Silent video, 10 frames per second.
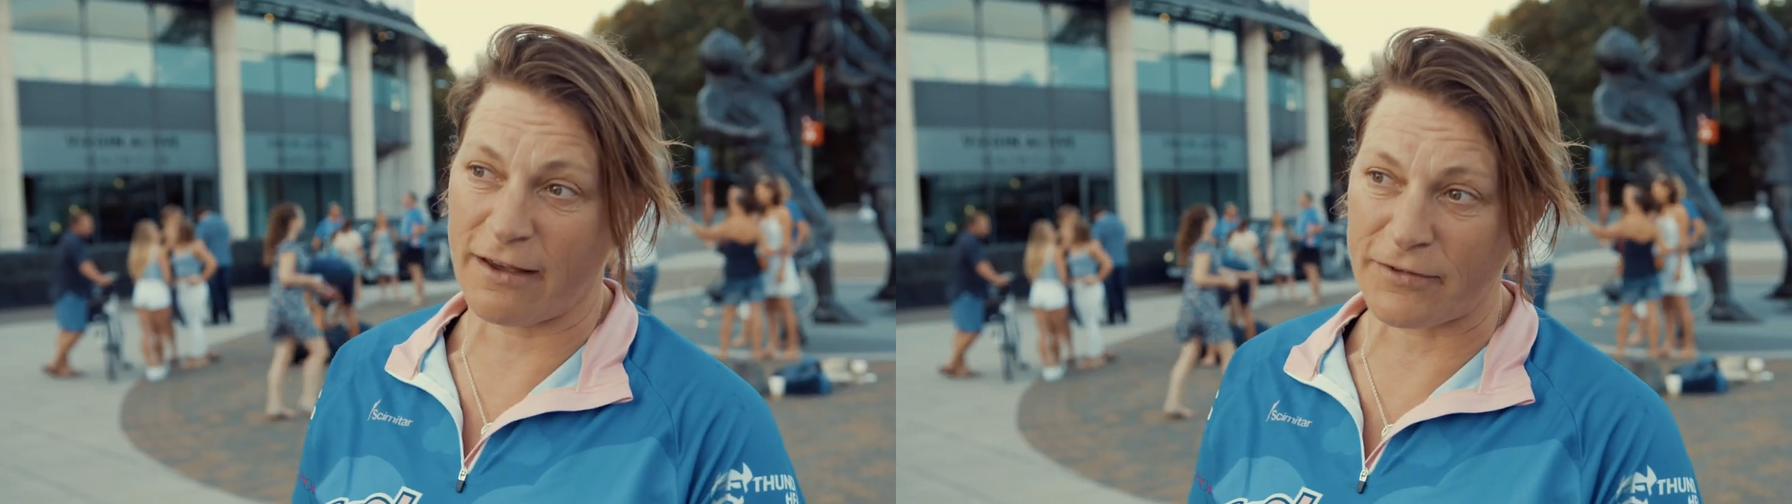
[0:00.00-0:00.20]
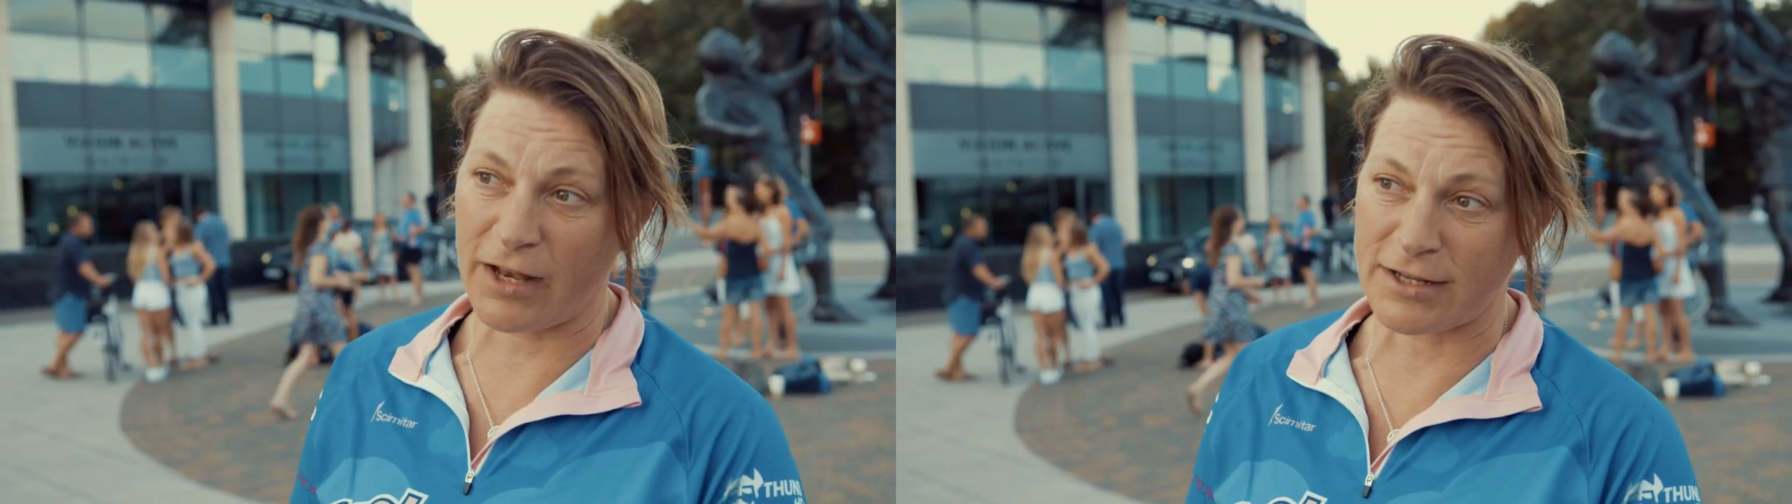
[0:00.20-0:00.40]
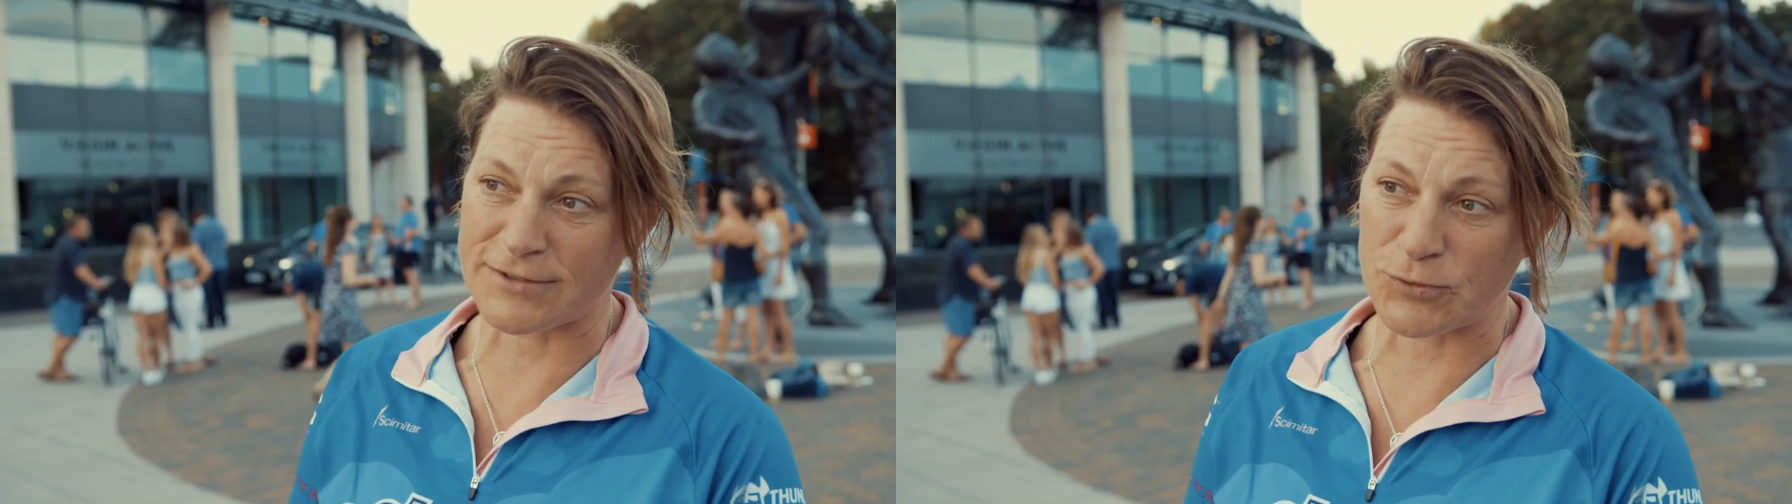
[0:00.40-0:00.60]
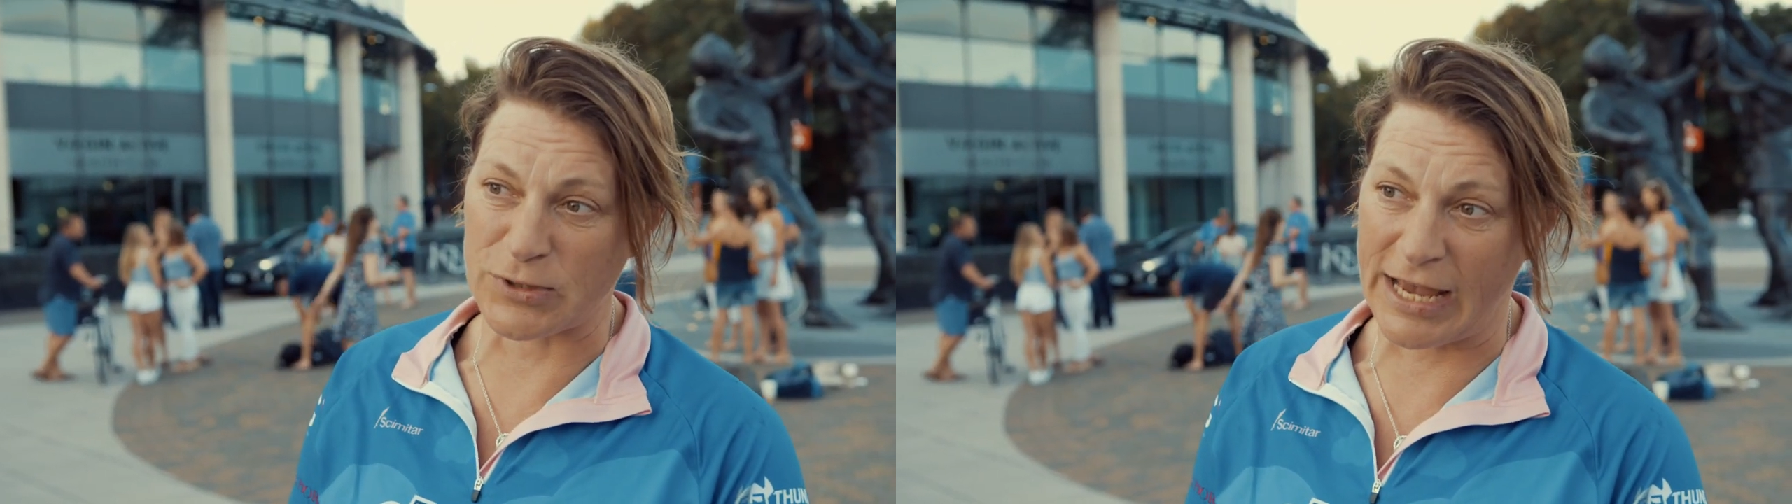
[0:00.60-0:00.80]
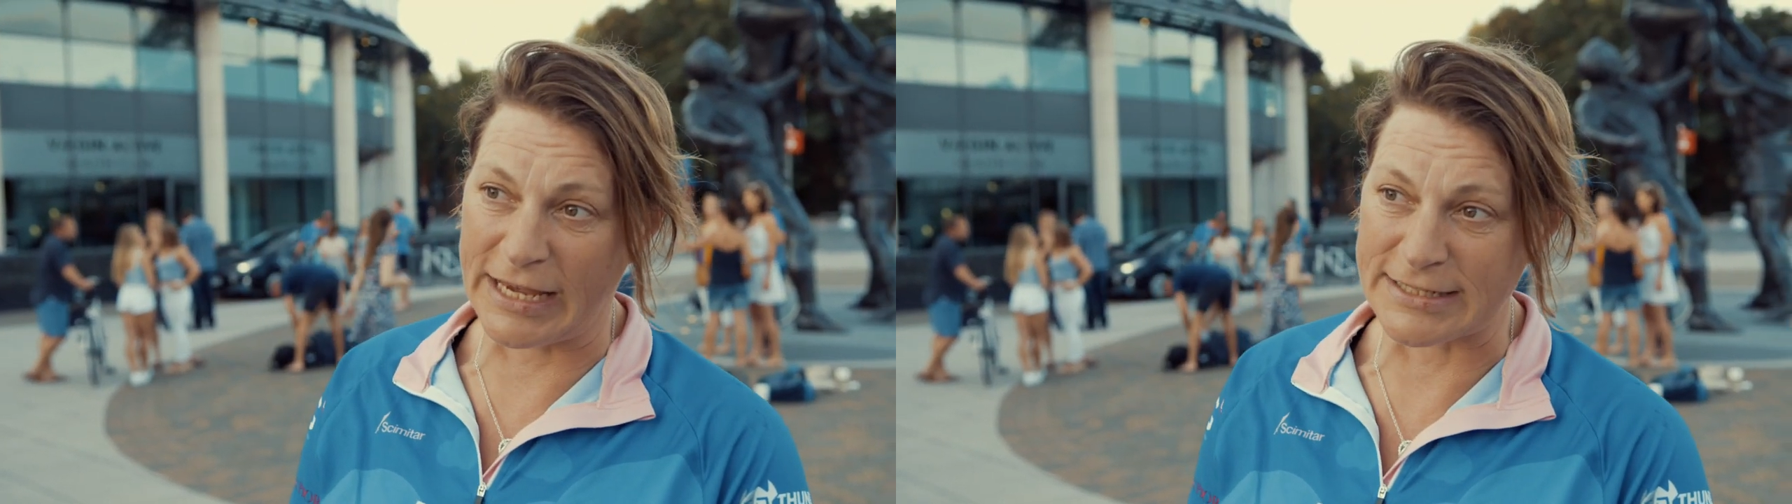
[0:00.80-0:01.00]
over the last
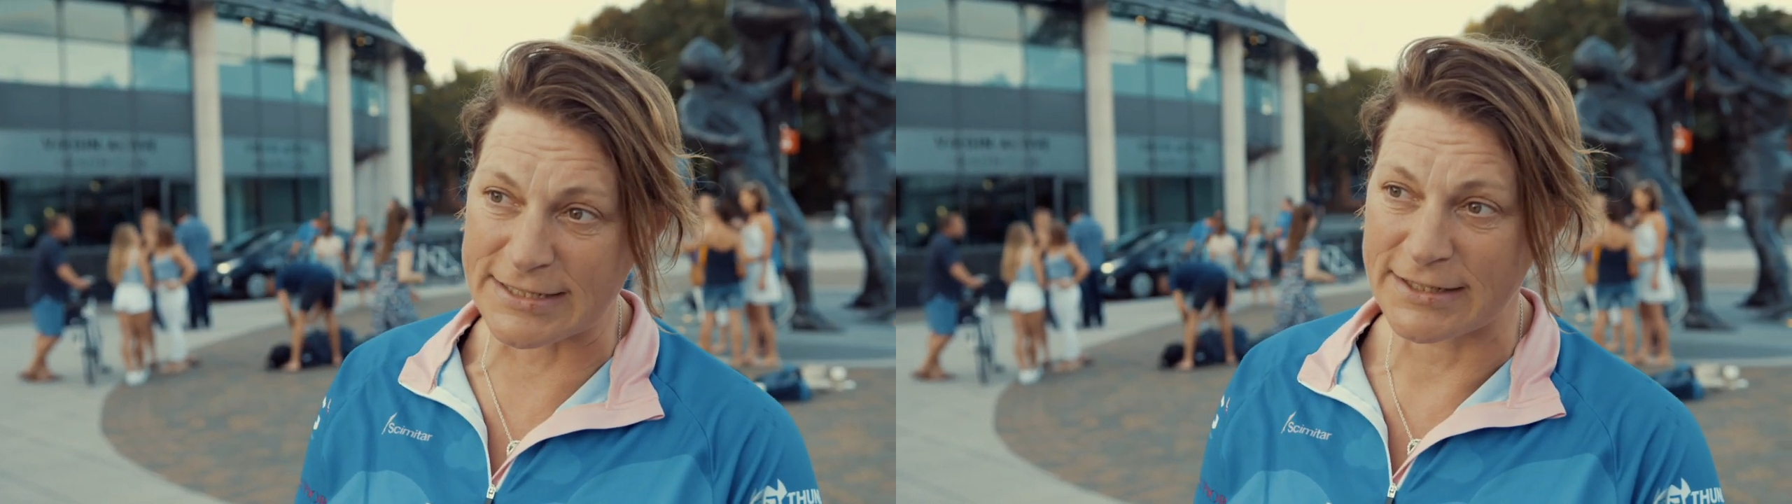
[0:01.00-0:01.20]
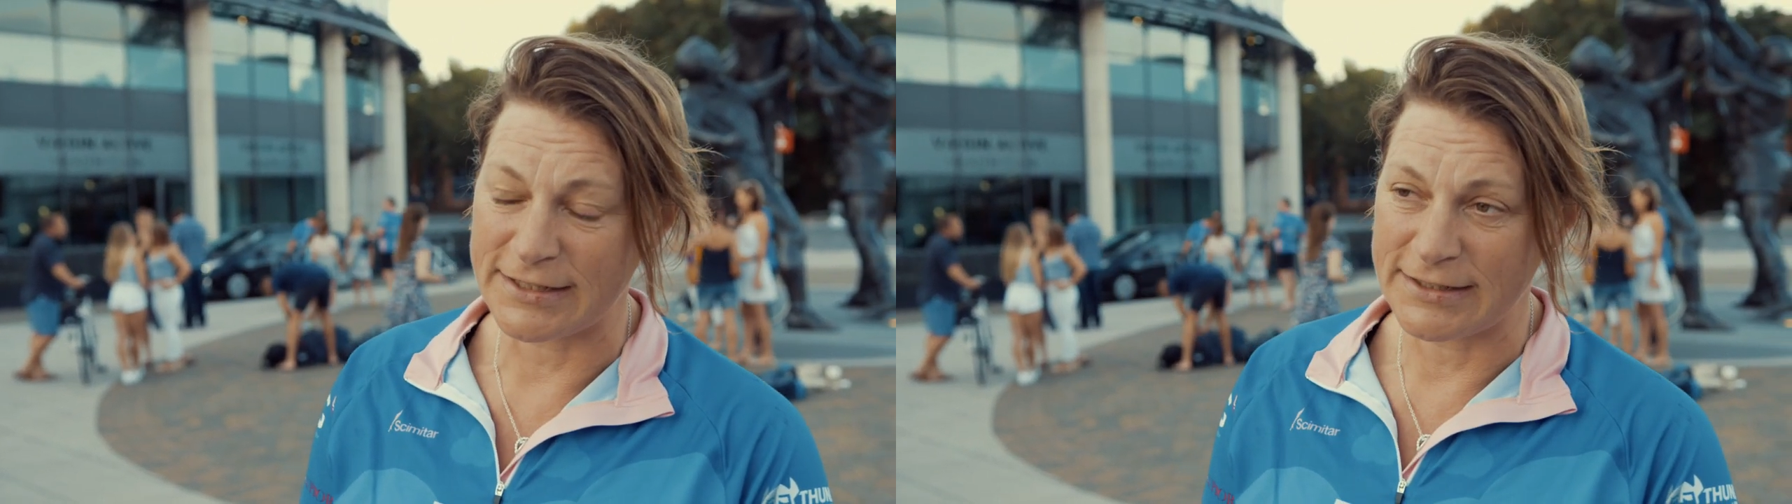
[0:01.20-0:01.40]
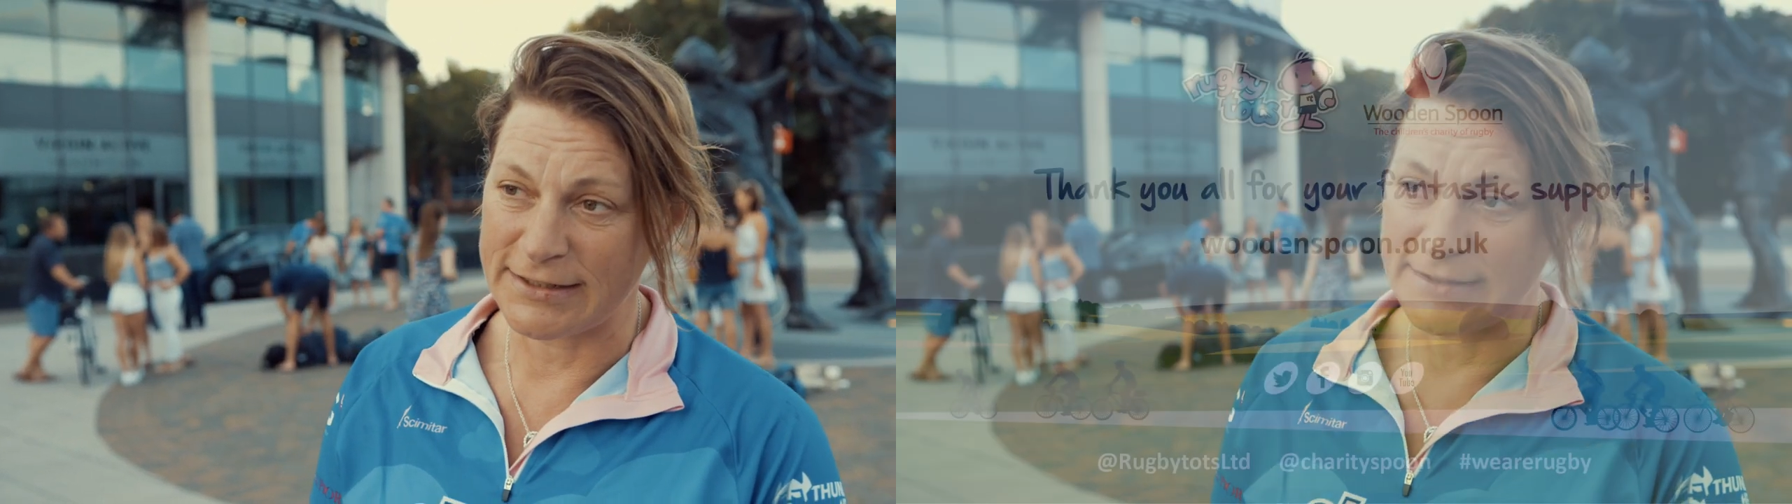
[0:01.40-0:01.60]
four days.